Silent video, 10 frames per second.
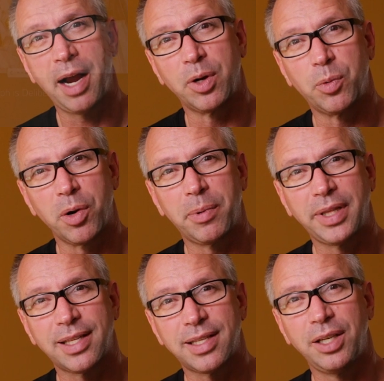hybrid work,
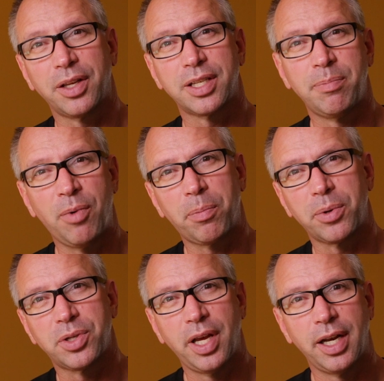but that's still a small
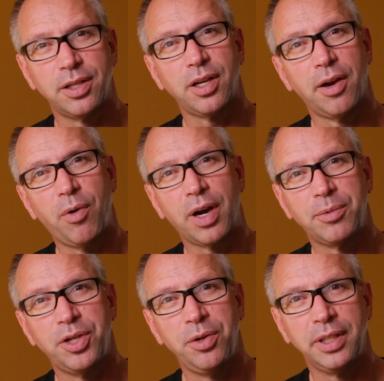percentage of what
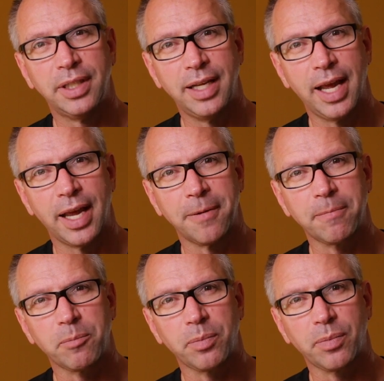I'm shooting today.
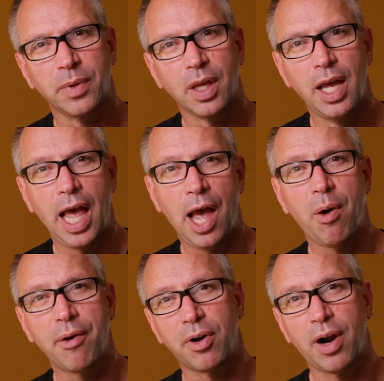
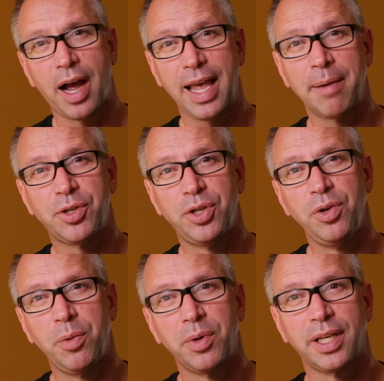However, I am
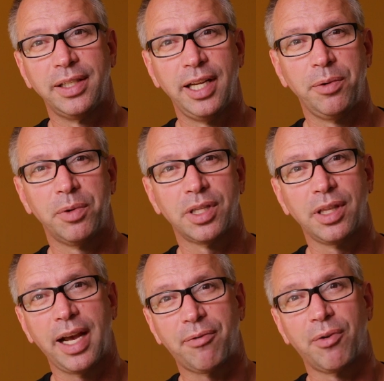shooting with continuous
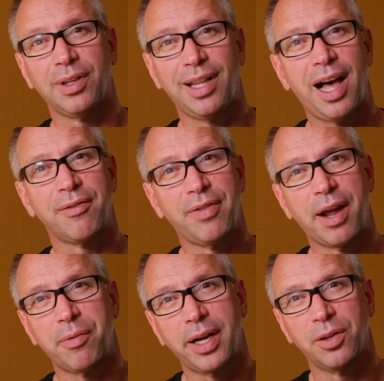light for a lot of
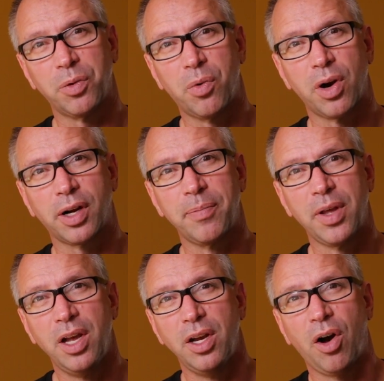that regular work.
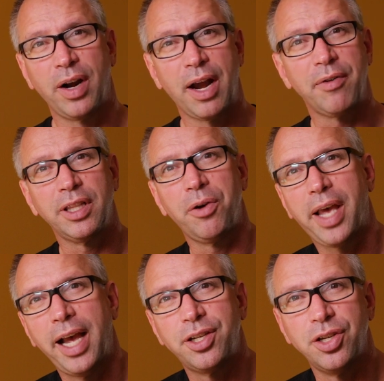On every
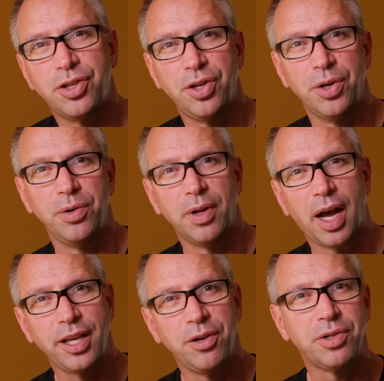location shoot,
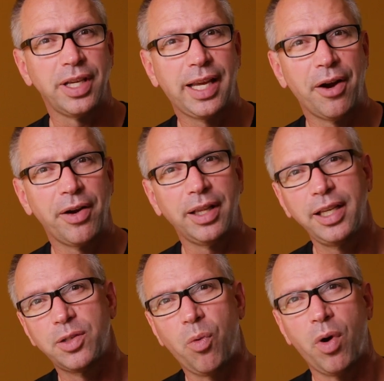I usually carry at
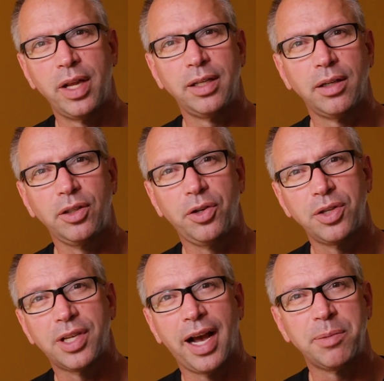least one
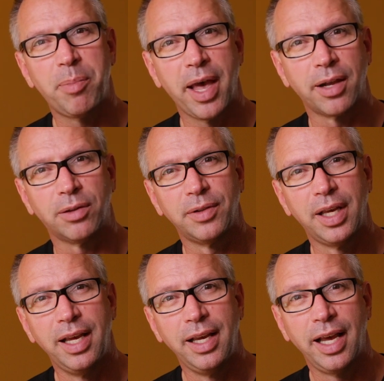good-sized panel
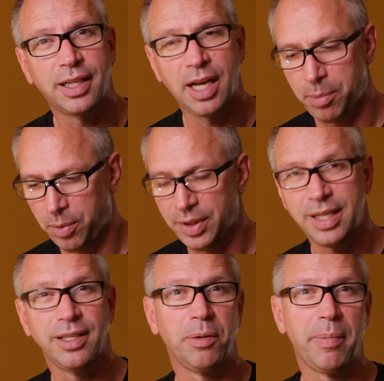and a couple of
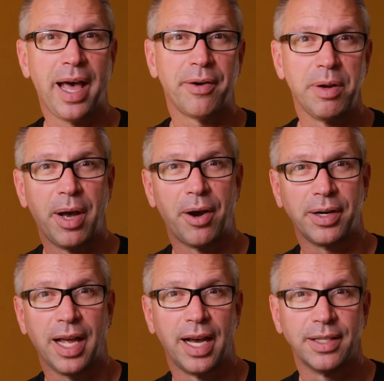these little
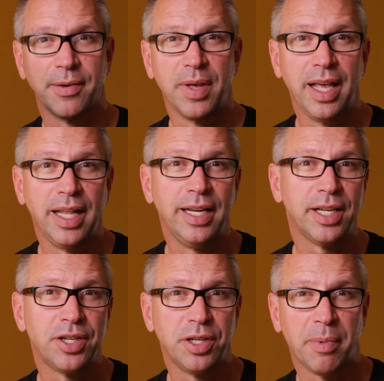battery-powered guys, in
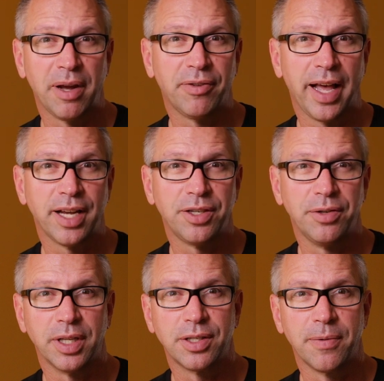addition to my flash
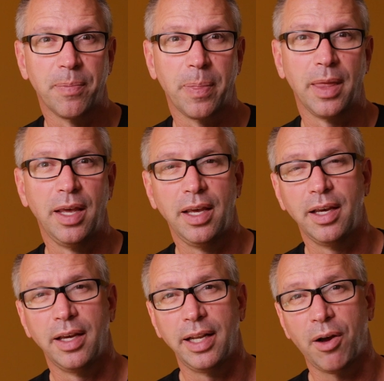units.
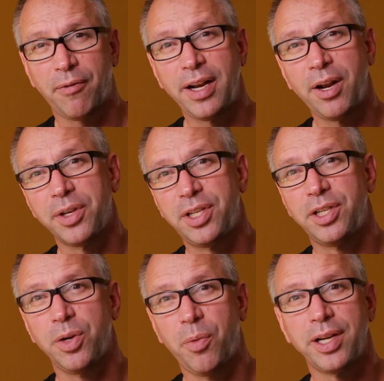Now, if I know the
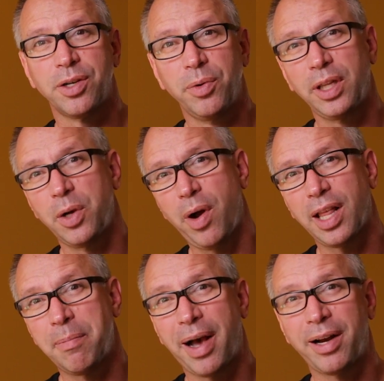situation really
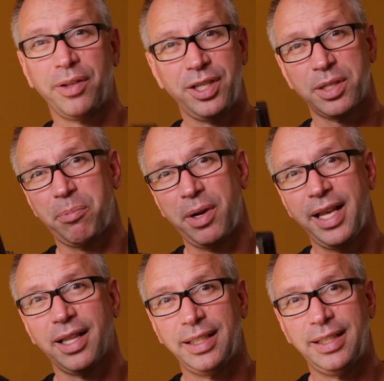well, I might only just bring
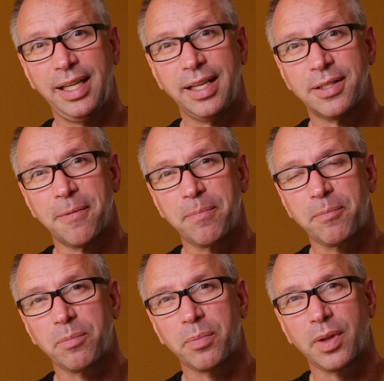the LEDs.
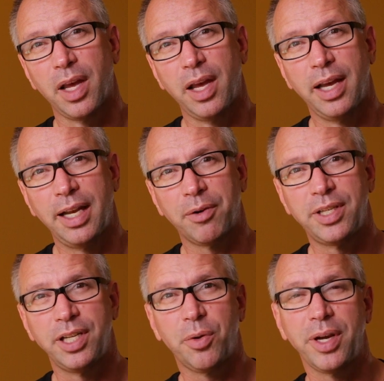Now, a
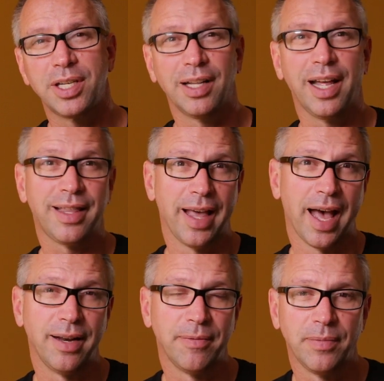situation like
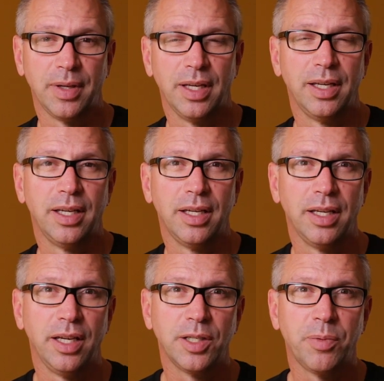that
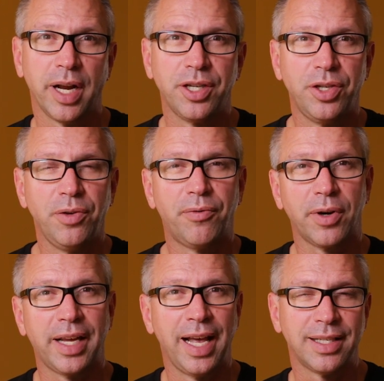is when I shoot
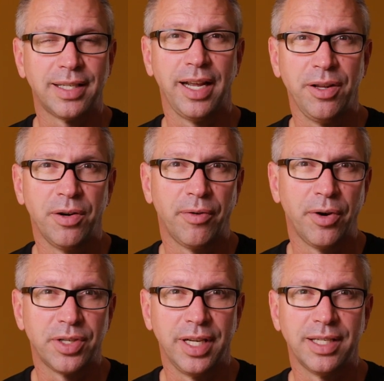for Kent State
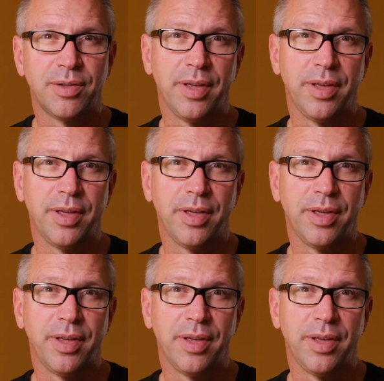University's